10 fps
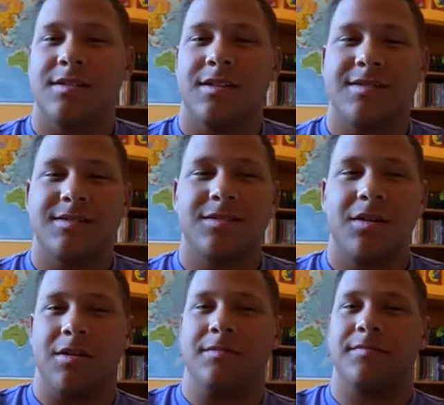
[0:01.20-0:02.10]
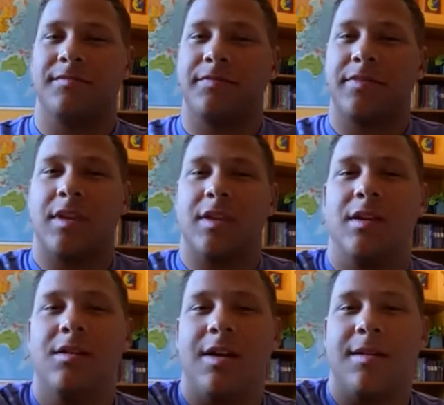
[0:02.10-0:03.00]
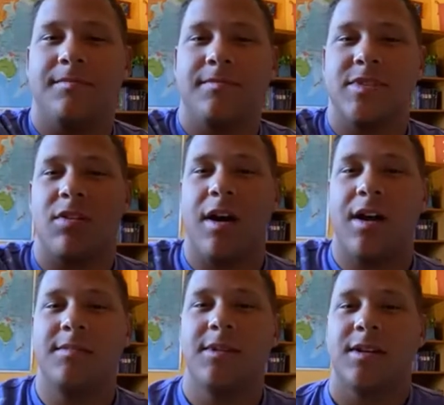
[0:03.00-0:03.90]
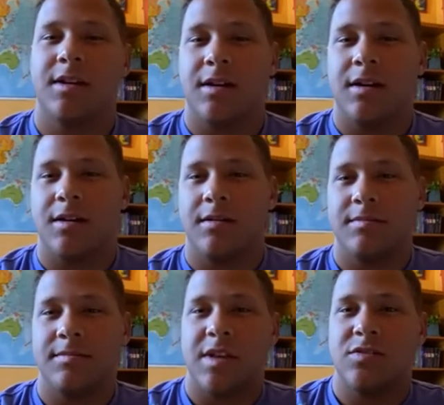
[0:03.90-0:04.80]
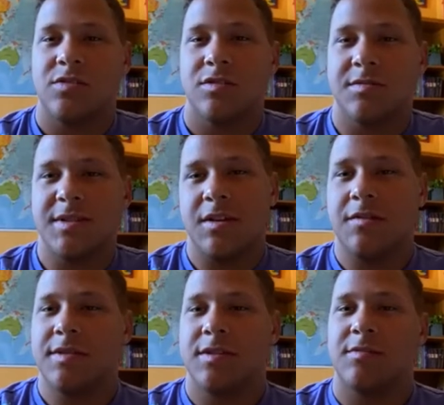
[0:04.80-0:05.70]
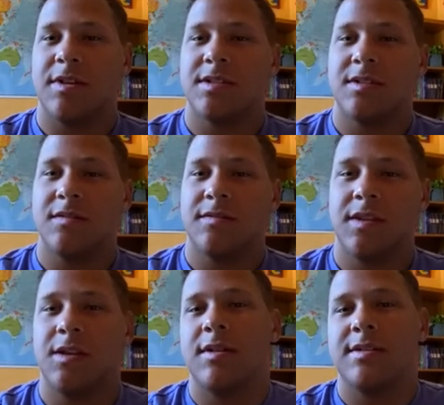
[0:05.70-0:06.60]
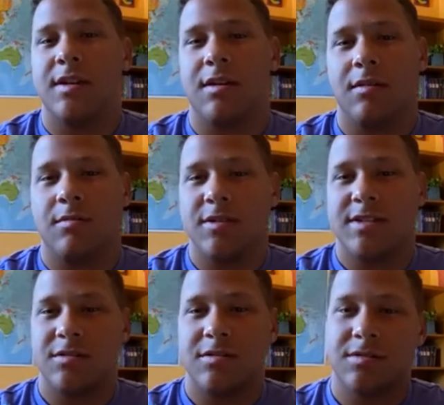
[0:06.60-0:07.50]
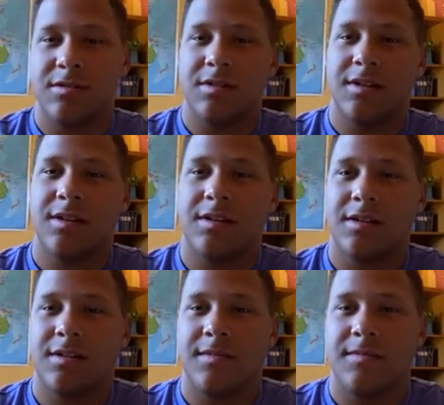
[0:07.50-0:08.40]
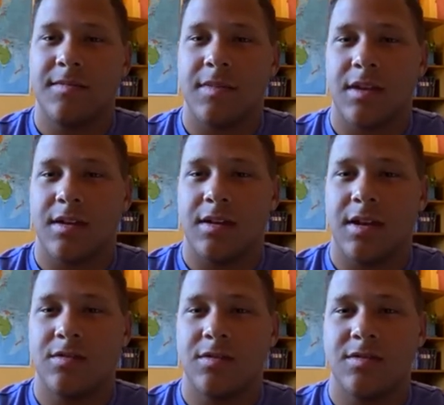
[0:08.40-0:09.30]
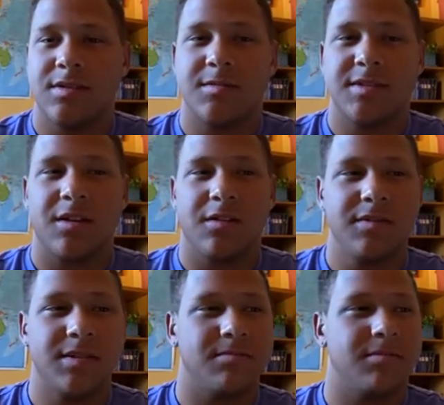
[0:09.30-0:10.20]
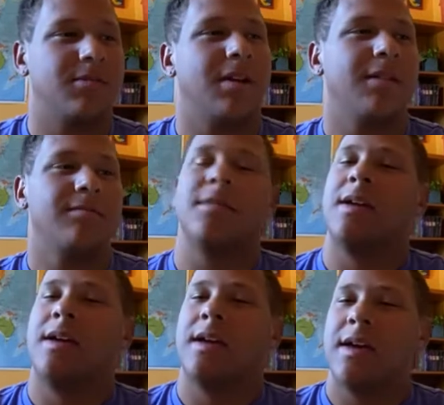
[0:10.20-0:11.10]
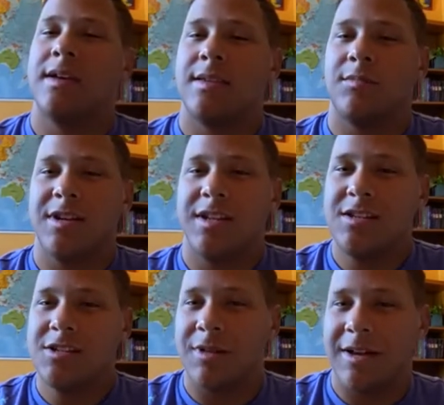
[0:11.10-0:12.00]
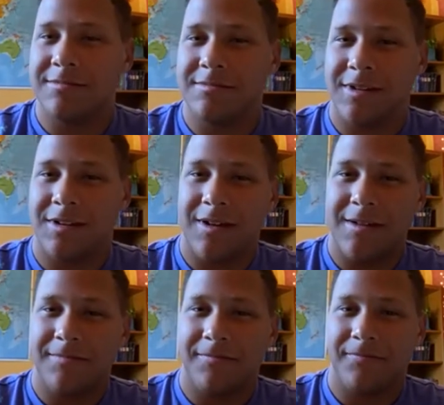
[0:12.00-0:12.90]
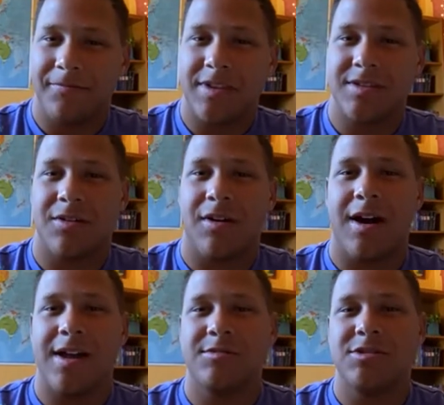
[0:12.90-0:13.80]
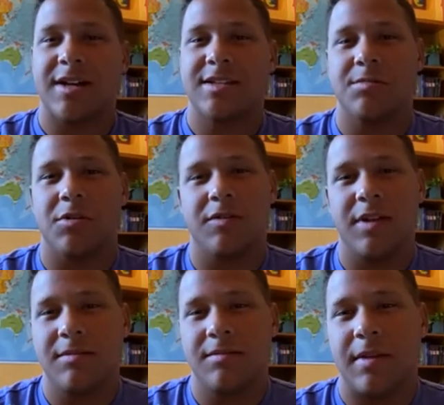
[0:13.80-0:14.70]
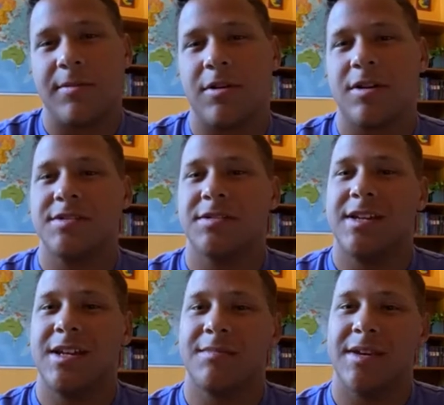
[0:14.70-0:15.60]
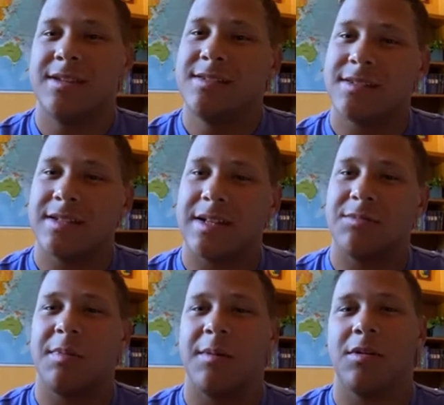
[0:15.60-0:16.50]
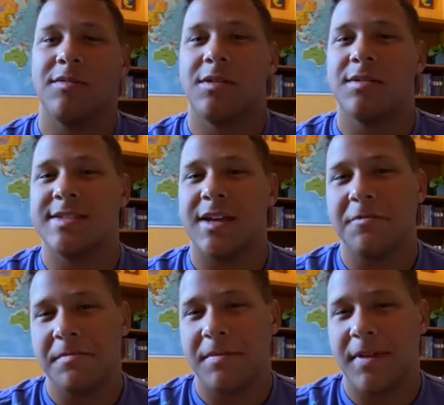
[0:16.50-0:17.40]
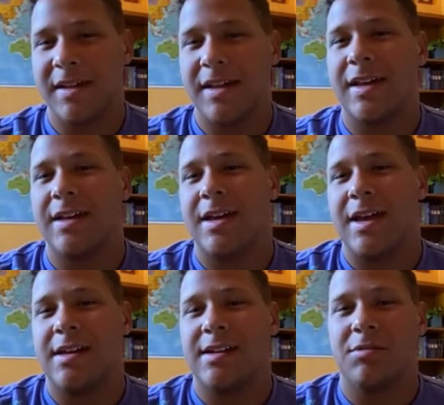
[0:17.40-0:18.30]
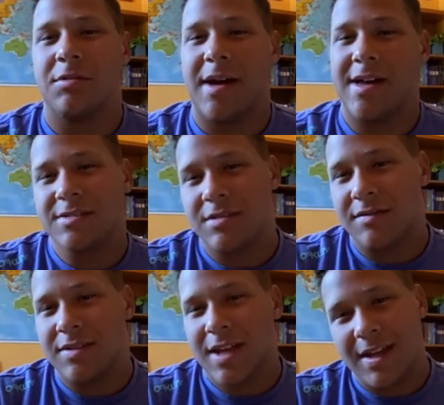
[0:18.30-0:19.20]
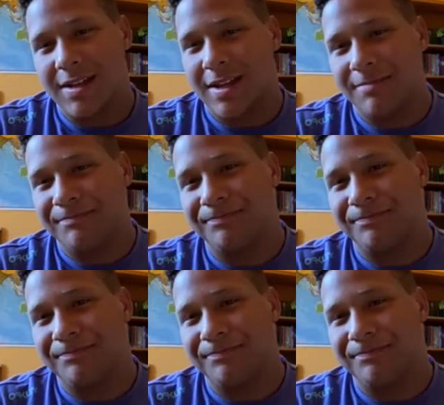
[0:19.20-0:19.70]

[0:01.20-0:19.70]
So let's start. Okay, so I'm going to introduce myself, and the rest of the USL presenters are going to introduce themselves, okay? And then we'll get into it, okay? So I am Jackson Murphy. My pronouns are he, him, his, and I'm a member of USL. And I will pass it off to Annie.